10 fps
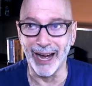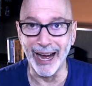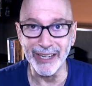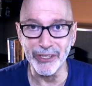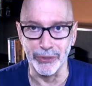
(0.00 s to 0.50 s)

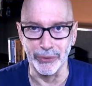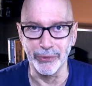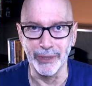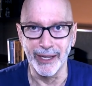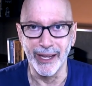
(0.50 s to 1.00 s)
I
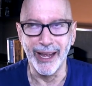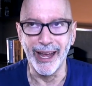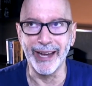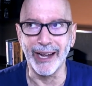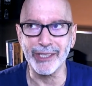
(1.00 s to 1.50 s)
do,
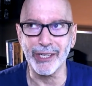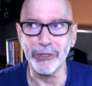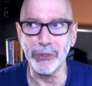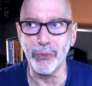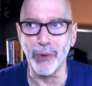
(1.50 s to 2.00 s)
and I'll tell
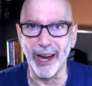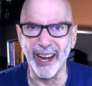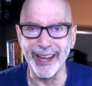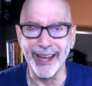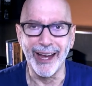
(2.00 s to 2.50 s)
you
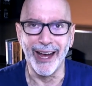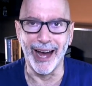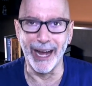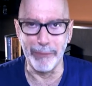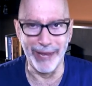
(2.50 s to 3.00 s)
why
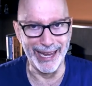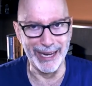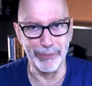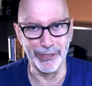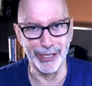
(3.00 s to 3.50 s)
I
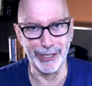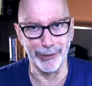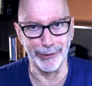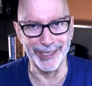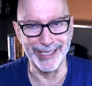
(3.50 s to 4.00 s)
pay
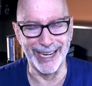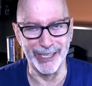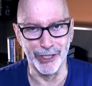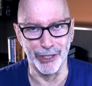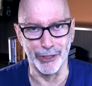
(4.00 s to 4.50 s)
particular
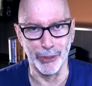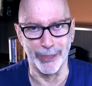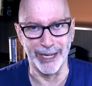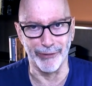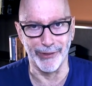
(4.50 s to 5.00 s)
attention to
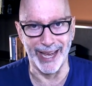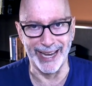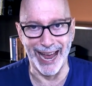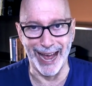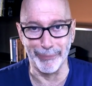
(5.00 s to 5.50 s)
whenever that
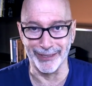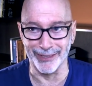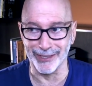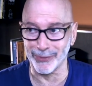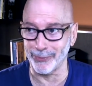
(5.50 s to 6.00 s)

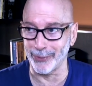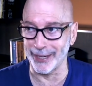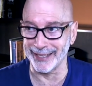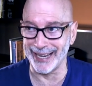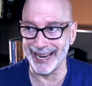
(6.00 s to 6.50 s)
happens when
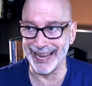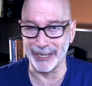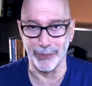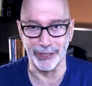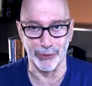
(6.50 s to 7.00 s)

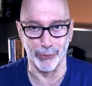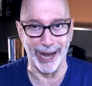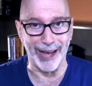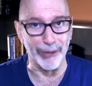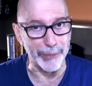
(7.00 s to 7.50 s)
anyone's
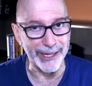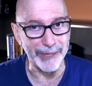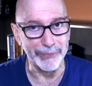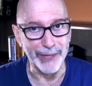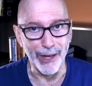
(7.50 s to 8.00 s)
around
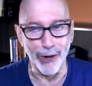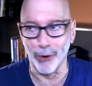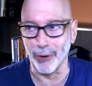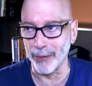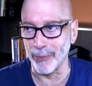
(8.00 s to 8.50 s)
me,
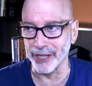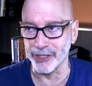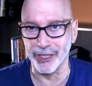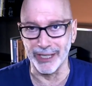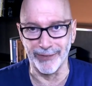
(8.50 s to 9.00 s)
or I
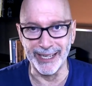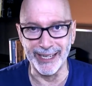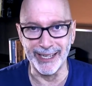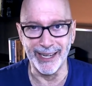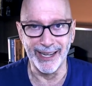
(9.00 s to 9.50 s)
watch
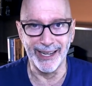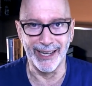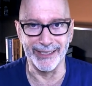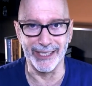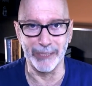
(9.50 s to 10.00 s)
TV
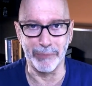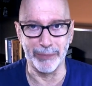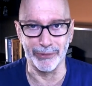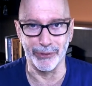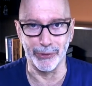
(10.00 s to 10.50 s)
and see
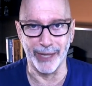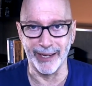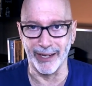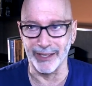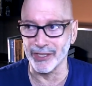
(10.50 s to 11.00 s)
people do
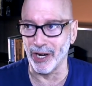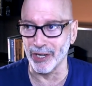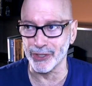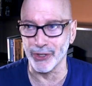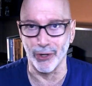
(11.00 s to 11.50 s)
that on
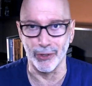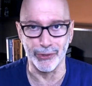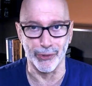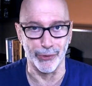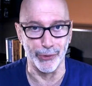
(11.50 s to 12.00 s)
talk
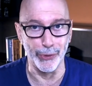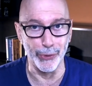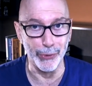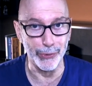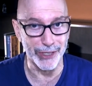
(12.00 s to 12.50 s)
shows or the
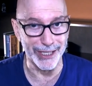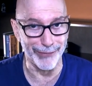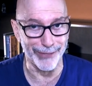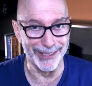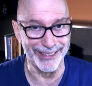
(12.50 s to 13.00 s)
news
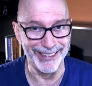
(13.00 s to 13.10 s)
even.